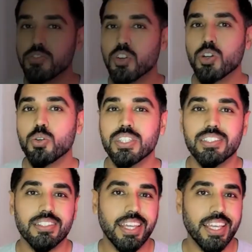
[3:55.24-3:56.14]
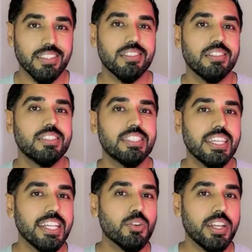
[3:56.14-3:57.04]
you've got all this text
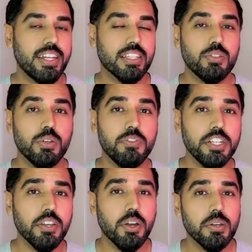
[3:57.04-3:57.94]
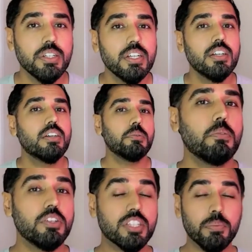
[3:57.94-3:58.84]
sitting right next to your video,
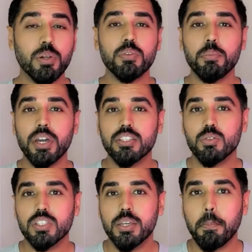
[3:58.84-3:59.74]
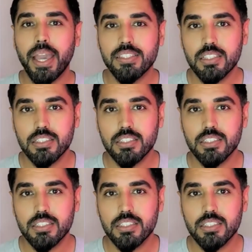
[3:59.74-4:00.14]
well, you can probably imagine all the amazing